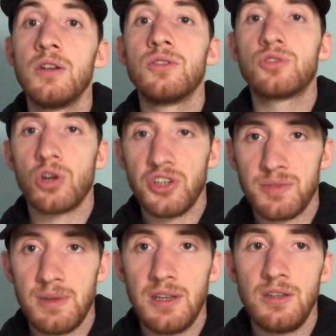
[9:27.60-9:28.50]
trust
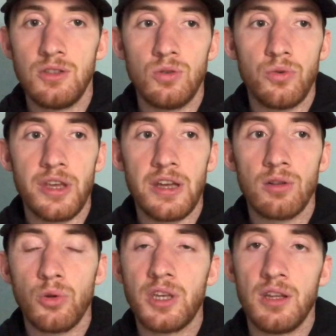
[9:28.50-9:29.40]
me, you know, they are
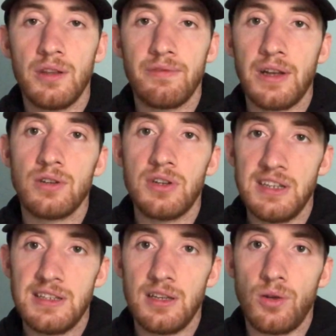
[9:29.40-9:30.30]
looking at the finer
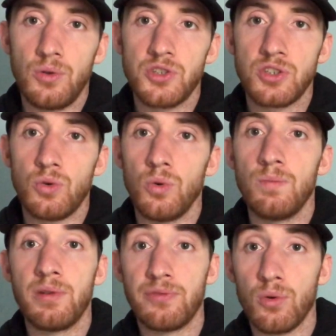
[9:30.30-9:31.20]
details
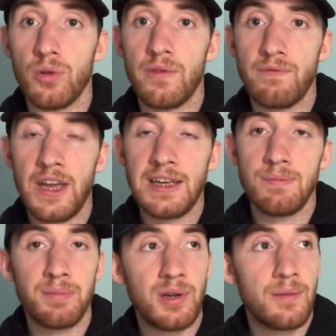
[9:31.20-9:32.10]
before the fight.
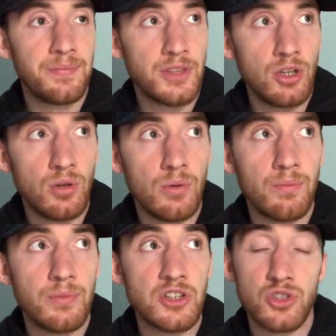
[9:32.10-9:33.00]
But, you know,
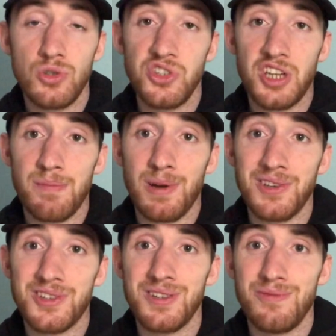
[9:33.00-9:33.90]
as soon as you get
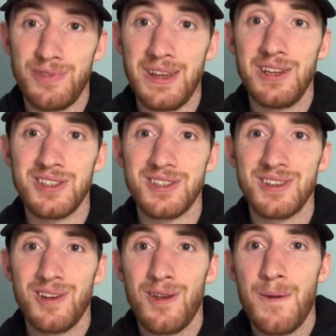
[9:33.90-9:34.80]
punched in the face,
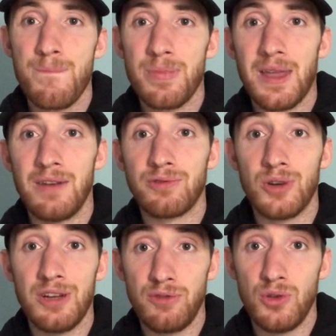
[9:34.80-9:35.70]
and for
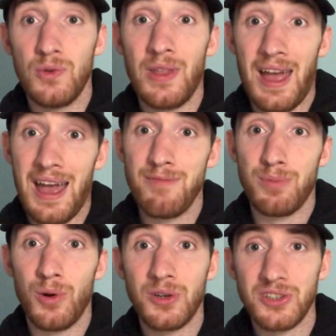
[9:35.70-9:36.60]
any of you that have
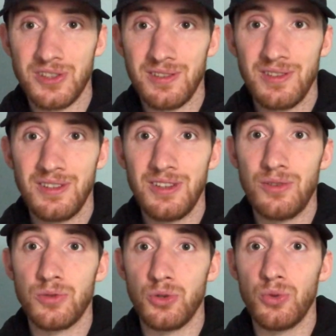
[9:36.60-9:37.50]
boxed, you know,
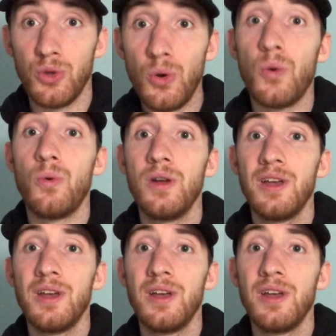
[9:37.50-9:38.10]
you'll know